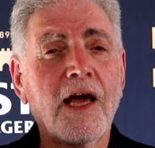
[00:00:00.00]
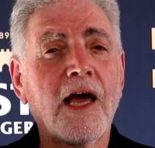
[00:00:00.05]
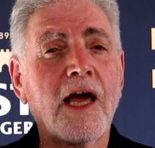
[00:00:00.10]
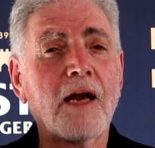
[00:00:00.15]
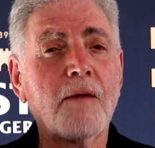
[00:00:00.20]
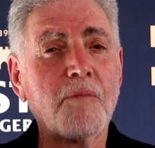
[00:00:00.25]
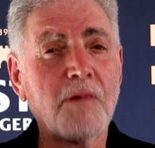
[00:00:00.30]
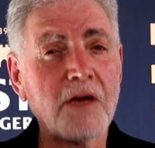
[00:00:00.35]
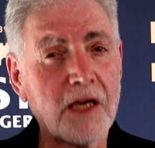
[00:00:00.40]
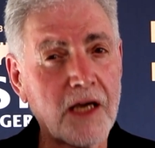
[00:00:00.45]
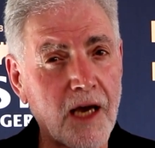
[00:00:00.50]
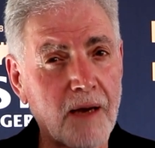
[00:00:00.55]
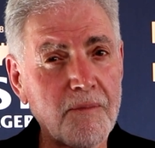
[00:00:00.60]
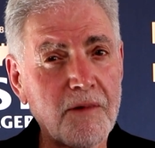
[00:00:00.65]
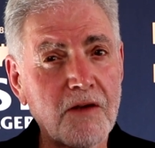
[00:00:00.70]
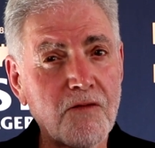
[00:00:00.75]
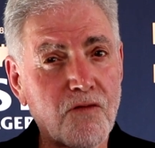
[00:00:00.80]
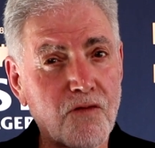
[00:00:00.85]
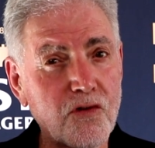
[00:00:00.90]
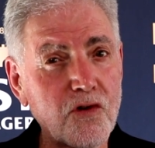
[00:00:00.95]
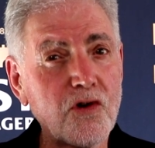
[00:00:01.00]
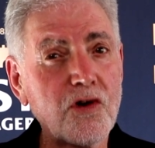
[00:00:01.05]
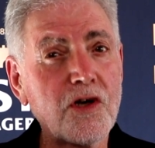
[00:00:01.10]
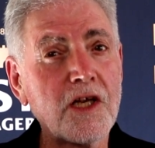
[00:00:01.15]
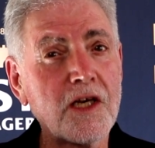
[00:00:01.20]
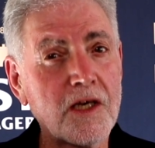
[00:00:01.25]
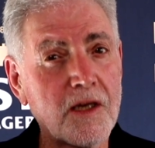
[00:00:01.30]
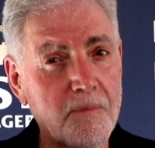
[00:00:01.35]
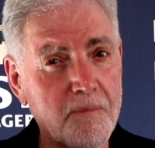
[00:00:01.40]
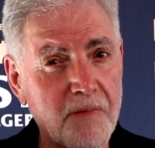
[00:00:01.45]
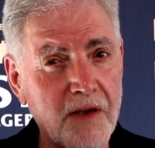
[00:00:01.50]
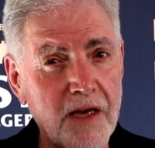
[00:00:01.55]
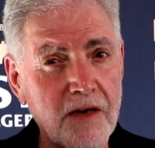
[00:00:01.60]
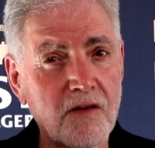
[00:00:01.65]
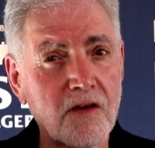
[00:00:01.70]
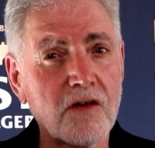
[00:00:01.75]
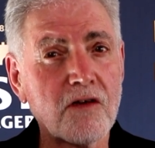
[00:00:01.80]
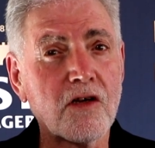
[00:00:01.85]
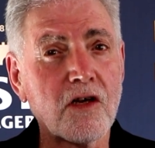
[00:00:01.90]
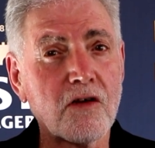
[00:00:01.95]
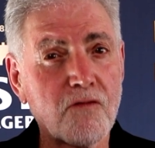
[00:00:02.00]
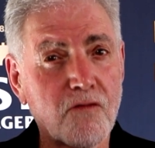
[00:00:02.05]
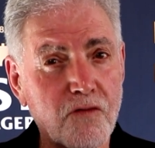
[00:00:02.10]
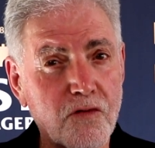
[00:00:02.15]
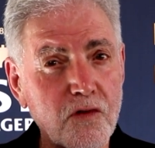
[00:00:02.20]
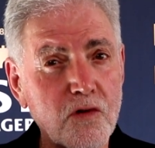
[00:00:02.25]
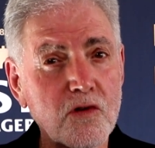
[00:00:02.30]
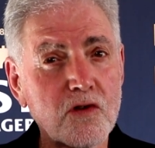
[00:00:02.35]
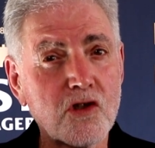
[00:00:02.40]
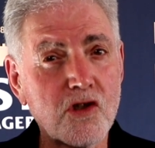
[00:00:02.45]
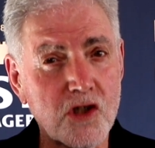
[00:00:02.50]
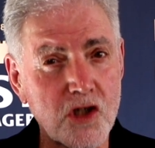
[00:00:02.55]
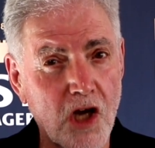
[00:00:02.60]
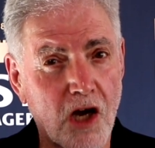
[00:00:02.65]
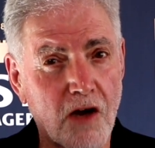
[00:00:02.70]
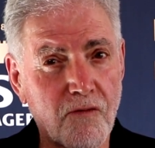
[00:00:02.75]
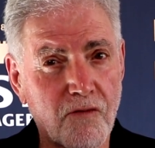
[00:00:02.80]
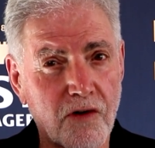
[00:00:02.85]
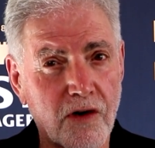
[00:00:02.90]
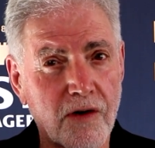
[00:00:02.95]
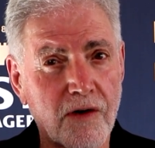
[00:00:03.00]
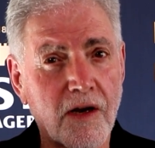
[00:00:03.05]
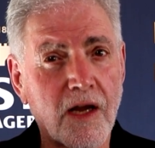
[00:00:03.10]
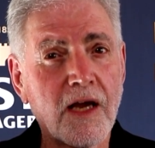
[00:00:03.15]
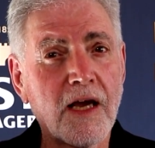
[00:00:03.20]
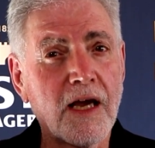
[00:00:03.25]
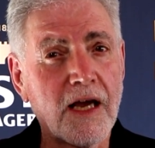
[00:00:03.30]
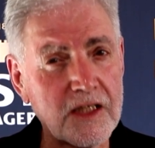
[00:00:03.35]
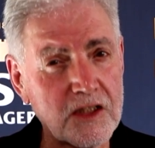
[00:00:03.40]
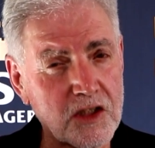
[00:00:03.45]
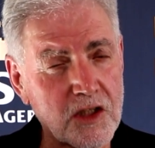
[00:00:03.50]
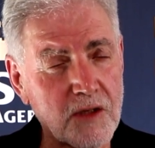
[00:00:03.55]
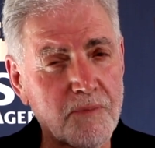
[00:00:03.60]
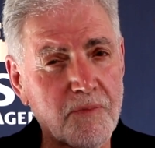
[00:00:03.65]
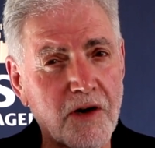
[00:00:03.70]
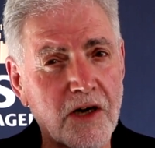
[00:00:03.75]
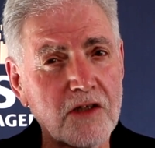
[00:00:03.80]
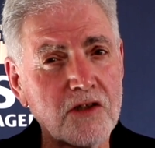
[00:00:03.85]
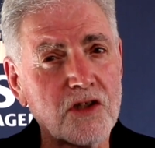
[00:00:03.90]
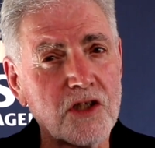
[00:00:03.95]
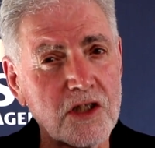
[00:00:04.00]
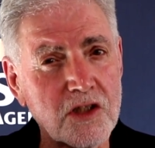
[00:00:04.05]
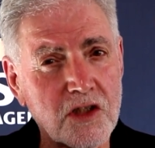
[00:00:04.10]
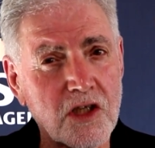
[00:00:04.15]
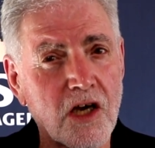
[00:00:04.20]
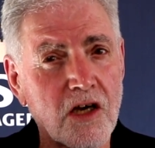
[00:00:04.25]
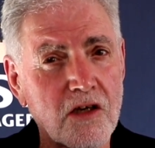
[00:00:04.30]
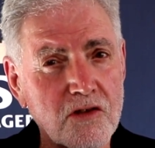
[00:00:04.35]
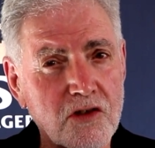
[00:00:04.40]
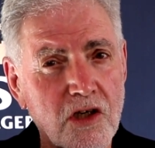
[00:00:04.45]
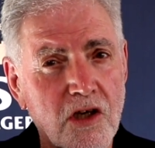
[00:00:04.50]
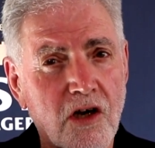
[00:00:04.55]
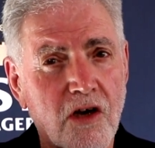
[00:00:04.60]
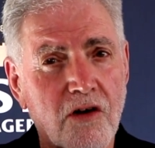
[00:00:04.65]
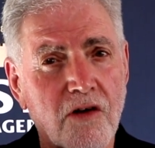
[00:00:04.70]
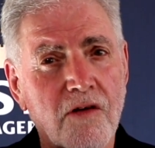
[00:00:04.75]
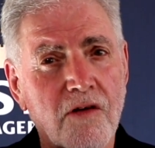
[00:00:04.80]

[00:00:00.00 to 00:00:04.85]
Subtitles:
and becoming food independent and food sovereign as the process goes on.